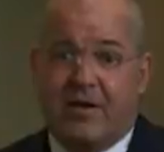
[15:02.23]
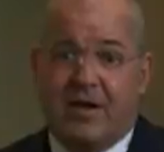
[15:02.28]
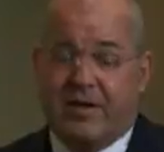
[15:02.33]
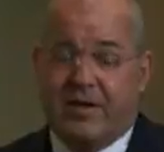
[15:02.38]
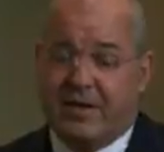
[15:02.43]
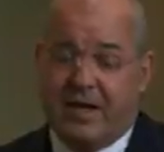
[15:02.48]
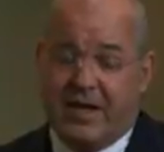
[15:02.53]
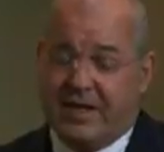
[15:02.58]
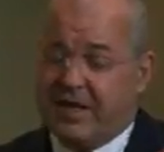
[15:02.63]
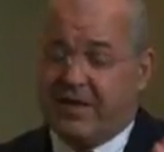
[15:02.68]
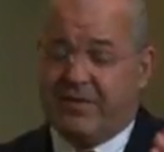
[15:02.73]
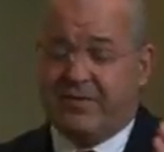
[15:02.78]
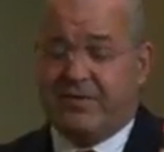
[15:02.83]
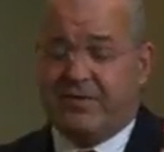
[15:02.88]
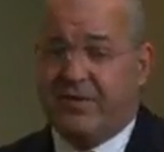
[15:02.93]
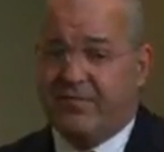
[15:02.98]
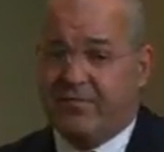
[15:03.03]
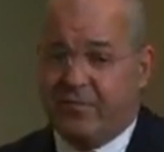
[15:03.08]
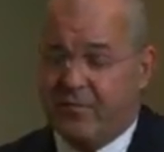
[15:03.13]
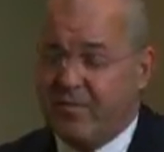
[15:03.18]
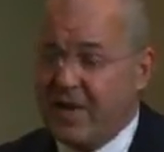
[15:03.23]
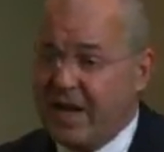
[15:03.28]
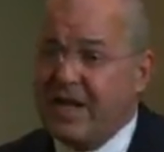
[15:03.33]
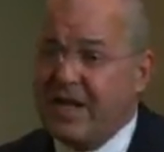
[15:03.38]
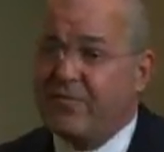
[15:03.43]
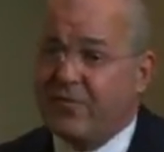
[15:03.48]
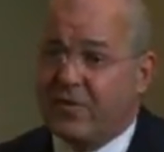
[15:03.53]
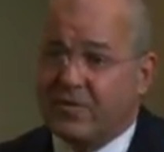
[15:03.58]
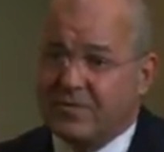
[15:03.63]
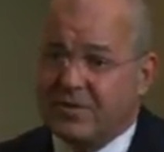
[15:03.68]
It did for
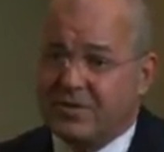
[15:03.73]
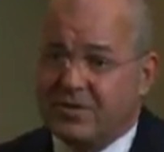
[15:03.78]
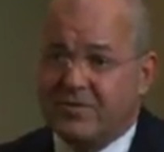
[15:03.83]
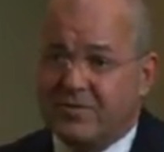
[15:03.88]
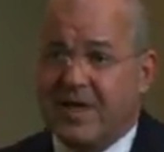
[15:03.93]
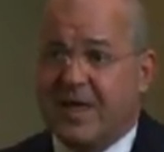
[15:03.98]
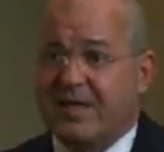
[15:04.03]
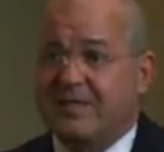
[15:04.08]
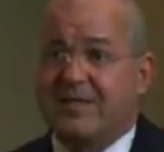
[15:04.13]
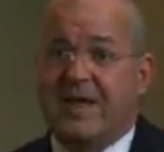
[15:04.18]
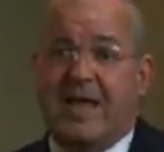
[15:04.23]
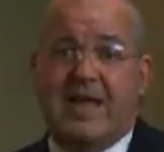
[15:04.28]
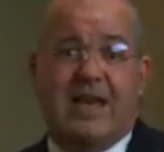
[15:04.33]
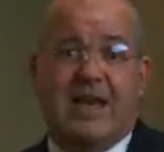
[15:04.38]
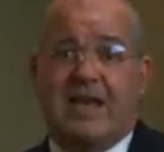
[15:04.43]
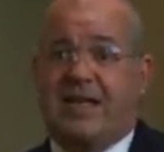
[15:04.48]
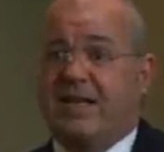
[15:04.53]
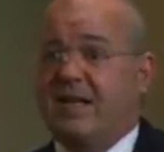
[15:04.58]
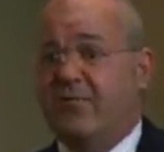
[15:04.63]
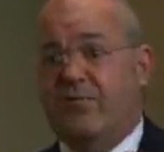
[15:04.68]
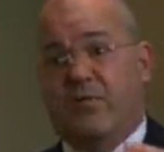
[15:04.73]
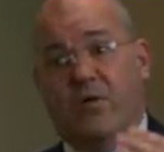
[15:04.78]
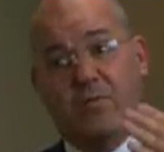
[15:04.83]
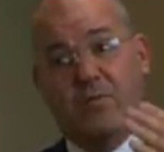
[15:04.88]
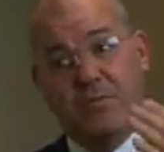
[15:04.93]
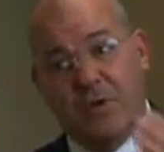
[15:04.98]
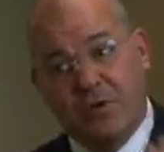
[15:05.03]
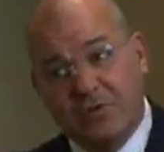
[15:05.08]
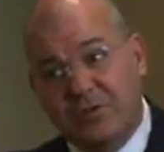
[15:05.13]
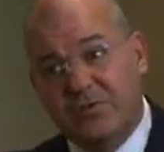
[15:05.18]
many firms in 2008, it did for
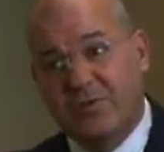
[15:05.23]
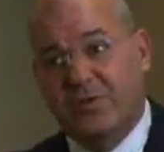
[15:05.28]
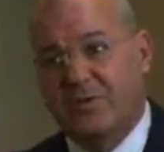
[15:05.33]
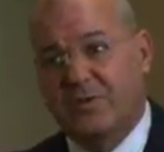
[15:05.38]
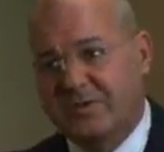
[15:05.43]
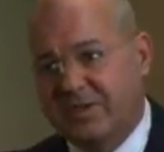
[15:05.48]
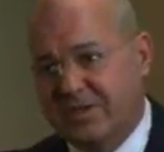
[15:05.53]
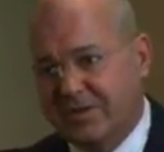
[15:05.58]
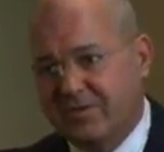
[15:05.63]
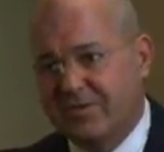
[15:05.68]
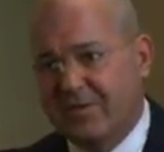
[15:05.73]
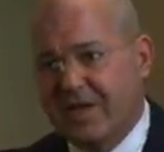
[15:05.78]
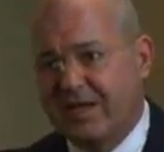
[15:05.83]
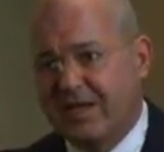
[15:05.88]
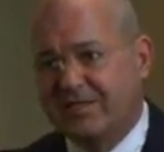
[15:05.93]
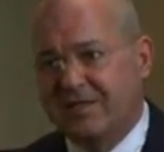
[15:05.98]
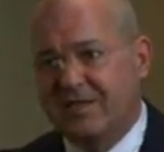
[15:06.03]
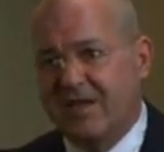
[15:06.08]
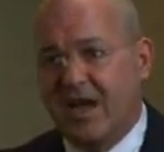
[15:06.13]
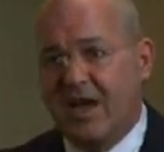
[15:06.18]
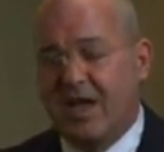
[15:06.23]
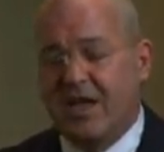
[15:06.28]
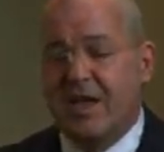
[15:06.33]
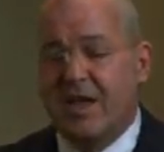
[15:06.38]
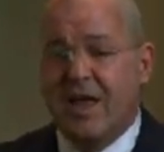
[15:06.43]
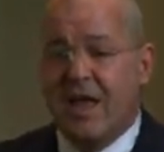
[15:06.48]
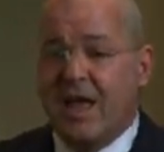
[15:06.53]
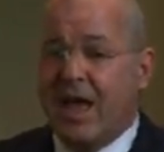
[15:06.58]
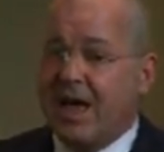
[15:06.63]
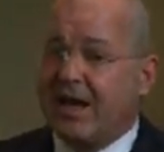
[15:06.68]
most firms in 2009,
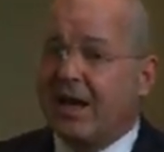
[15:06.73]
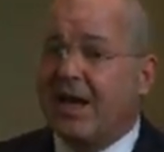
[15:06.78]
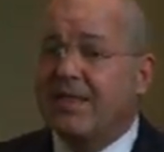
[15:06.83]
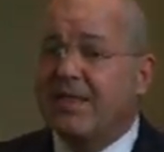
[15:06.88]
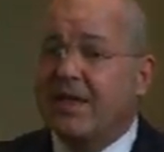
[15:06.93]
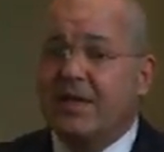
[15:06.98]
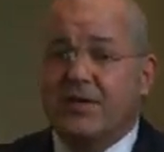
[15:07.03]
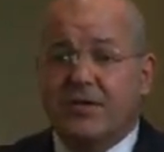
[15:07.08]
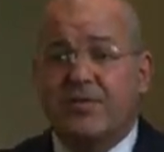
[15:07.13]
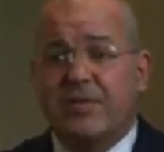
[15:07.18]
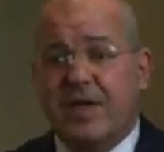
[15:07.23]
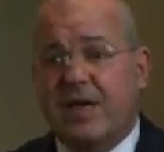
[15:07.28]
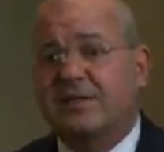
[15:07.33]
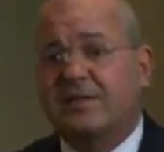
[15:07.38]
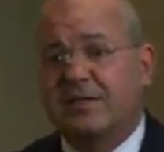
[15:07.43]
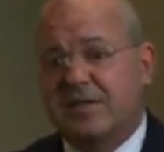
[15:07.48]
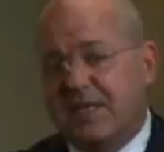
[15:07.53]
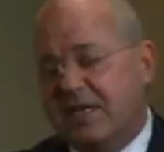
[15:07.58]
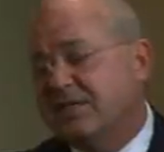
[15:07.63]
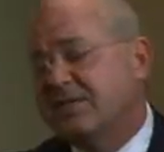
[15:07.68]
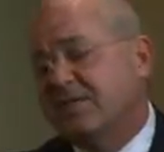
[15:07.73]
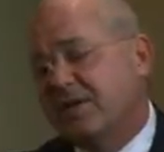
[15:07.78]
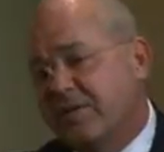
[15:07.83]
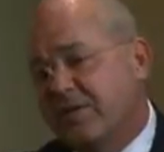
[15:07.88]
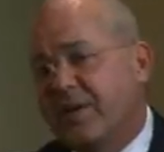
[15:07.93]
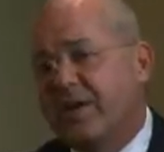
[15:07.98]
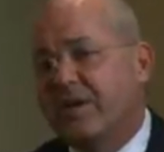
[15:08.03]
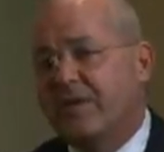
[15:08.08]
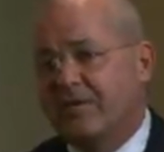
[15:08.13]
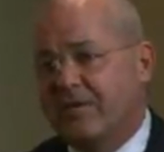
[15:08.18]
and I think 2010 is going
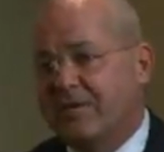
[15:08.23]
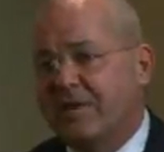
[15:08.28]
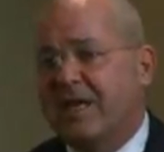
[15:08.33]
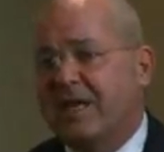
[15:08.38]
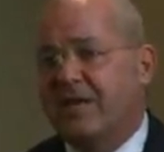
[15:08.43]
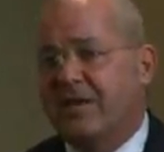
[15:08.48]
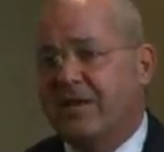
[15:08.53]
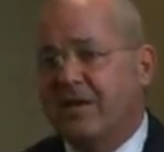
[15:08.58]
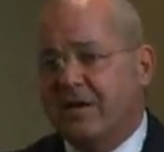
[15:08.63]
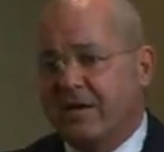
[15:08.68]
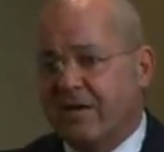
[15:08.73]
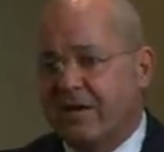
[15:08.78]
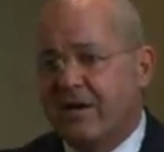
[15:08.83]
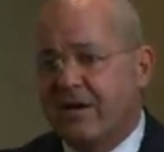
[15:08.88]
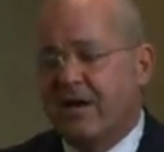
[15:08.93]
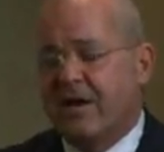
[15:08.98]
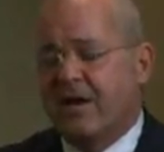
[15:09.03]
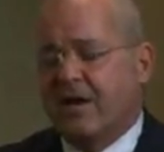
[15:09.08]
to be another lean year.